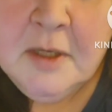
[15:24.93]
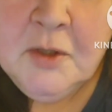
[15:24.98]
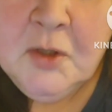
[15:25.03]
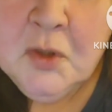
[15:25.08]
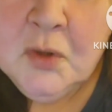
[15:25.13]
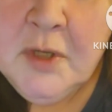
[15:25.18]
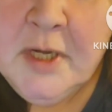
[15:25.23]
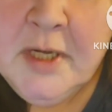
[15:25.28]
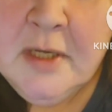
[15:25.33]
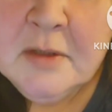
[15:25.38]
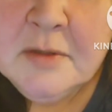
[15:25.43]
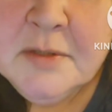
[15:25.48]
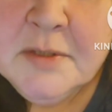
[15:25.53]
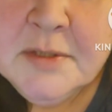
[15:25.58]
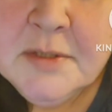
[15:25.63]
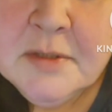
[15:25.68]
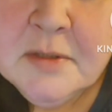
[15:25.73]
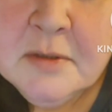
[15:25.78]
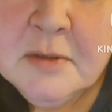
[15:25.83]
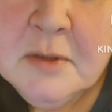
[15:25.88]
and your
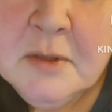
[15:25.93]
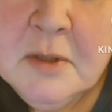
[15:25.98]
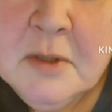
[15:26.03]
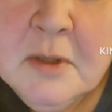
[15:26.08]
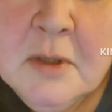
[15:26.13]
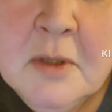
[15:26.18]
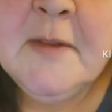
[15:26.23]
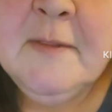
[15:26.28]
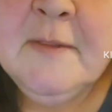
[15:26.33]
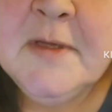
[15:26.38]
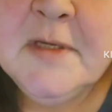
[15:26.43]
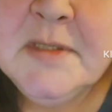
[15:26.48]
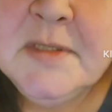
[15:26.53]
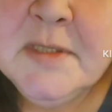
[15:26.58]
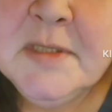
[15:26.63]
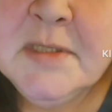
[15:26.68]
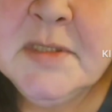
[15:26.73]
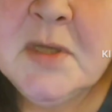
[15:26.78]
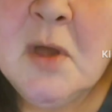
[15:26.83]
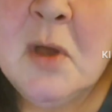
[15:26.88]
nails.
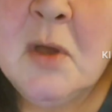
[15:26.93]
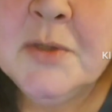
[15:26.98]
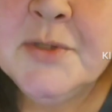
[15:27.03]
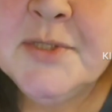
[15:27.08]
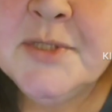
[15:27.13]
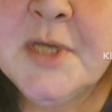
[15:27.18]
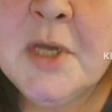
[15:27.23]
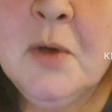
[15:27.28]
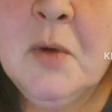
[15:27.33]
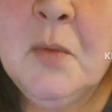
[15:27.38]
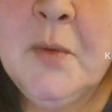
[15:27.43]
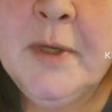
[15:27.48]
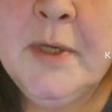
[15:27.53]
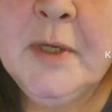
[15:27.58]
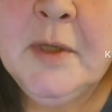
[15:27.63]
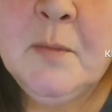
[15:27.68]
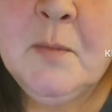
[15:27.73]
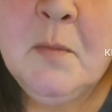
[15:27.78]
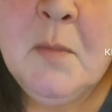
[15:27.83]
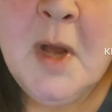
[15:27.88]
This is also
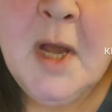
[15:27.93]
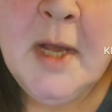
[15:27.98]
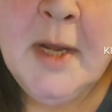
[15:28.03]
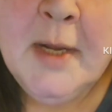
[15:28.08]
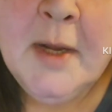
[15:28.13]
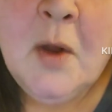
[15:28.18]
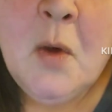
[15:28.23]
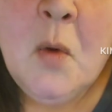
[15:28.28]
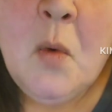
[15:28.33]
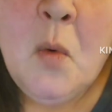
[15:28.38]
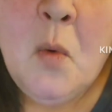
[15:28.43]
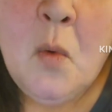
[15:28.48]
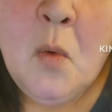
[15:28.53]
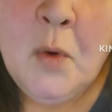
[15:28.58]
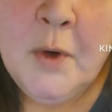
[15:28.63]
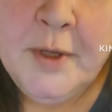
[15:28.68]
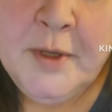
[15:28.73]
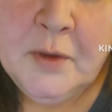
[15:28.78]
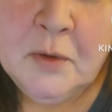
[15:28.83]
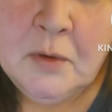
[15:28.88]
in my
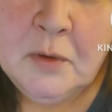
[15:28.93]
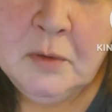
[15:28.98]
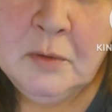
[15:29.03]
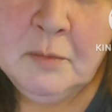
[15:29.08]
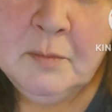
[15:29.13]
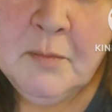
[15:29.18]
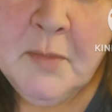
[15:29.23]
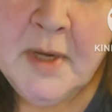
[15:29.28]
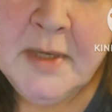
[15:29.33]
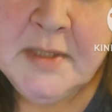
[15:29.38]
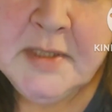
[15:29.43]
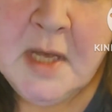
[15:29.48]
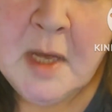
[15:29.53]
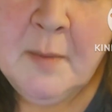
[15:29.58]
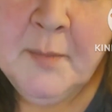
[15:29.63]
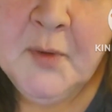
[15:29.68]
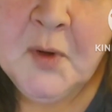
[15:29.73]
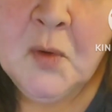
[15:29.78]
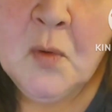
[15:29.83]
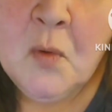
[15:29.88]
oil, my
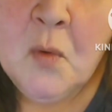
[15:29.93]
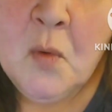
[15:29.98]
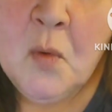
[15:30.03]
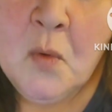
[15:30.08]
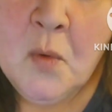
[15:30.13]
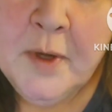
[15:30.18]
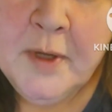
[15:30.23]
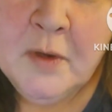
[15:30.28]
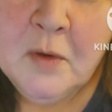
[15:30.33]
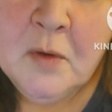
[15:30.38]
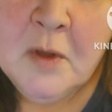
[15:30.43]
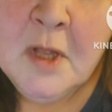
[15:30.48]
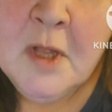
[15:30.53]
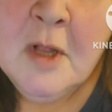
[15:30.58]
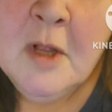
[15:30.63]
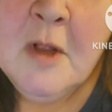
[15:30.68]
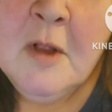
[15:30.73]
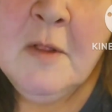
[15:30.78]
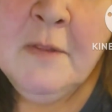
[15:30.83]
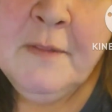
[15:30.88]
topical oil
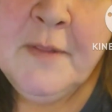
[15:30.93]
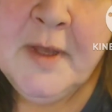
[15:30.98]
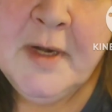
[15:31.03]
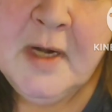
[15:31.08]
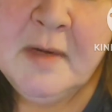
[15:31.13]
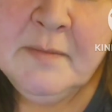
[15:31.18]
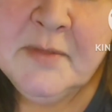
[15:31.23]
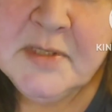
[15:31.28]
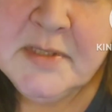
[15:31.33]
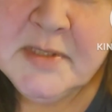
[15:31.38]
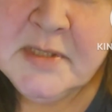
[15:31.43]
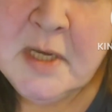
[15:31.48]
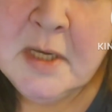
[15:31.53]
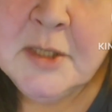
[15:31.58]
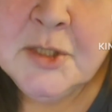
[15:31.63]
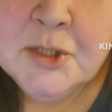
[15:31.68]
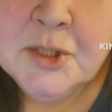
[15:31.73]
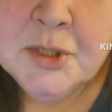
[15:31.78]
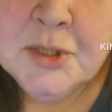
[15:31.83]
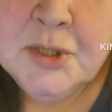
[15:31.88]
that I
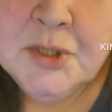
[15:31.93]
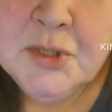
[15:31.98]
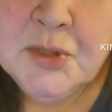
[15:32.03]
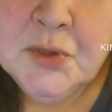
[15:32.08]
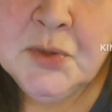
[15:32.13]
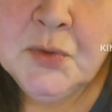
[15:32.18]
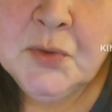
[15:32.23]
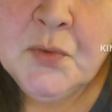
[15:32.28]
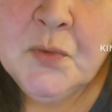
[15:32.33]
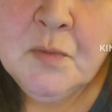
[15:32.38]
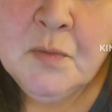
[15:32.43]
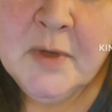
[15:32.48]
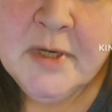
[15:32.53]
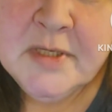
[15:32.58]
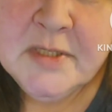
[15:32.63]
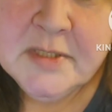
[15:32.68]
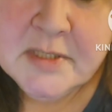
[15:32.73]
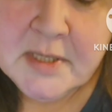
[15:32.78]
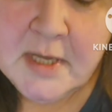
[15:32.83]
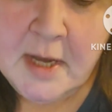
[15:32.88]
massage into
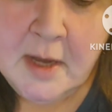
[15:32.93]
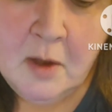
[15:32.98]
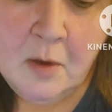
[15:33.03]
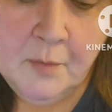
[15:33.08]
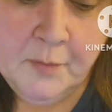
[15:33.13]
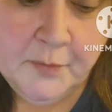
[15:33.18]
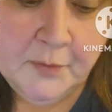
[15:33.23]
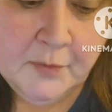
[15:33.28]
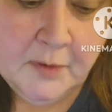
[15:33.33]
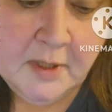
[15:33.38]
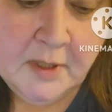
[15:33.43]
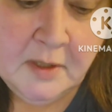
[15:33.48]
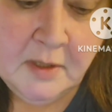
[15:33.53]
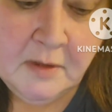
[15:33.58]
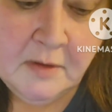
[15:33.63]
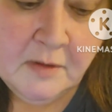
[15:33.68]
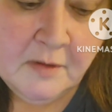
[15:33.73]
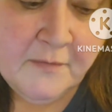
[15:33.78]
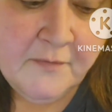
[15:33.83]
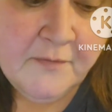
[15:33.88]
my scalp
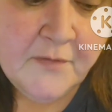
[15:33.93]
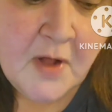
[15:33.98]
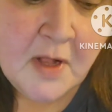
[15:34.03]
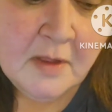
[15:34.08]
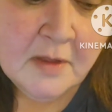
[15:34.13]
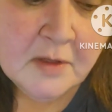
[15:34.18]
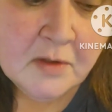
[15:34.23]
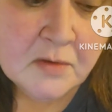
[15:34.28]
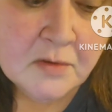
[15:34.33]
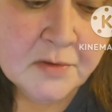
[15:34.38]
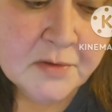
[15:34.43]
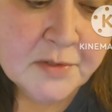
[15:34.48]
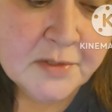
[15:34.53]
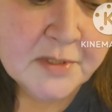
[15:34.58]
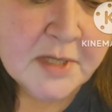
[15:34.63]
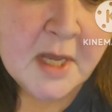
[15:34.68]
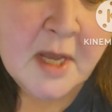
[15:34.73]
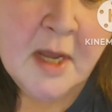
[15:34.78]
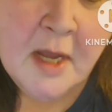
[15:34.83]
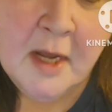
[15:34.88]
and then the
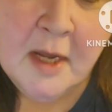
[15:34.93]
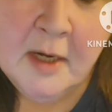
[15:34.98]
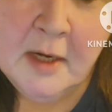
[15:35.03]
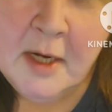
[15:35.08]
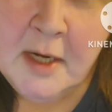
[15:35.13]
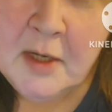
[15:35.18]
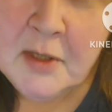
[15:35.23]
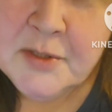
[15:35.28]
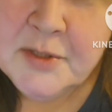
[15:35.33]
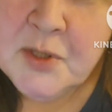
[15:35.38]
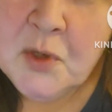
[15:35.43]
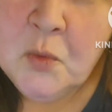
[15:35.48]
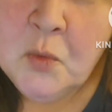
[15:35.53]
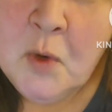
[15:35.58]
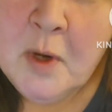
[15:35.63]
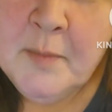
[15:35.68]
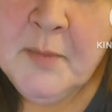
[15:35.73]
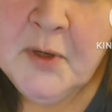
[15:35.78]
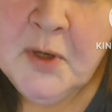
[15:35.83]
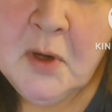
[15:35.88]
follicles. And I also
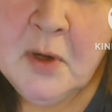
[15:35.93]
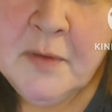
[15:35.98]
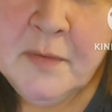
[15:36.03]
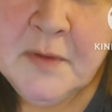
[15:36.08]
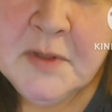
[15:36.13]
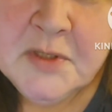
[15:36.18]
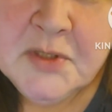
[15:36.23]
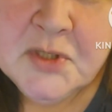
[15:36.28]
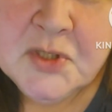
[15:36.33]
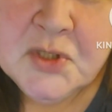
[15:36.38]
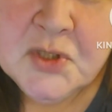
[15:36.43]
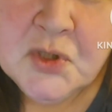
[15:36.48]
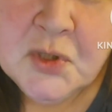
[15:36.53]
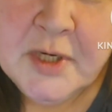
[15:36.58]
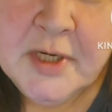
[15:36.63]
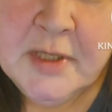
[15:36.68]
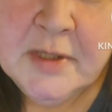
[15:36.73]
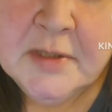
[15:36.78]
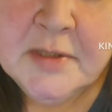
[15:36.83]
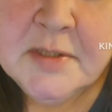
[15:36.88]
rub it on the
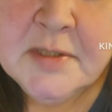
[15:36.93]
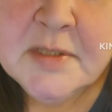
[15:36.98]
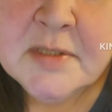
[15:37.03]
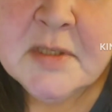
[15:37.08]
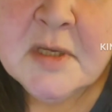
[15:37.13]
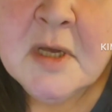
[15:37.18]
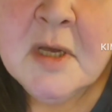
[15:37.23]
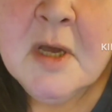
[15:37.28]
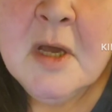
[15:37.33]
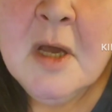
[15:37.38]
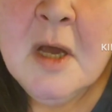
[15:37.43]
strands